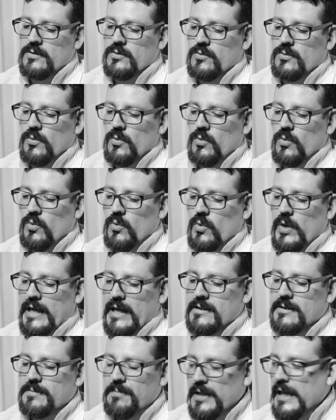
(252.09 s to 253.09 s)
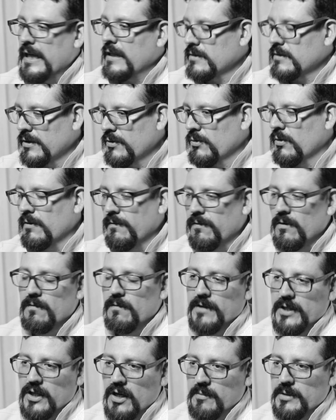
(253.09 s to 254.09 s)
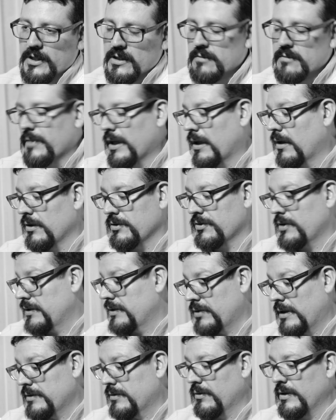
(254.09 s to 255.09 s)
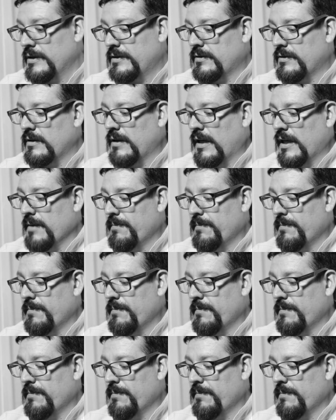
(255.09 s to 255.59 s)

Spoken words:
to explain the UFO phenomenon, because the extraterrestrial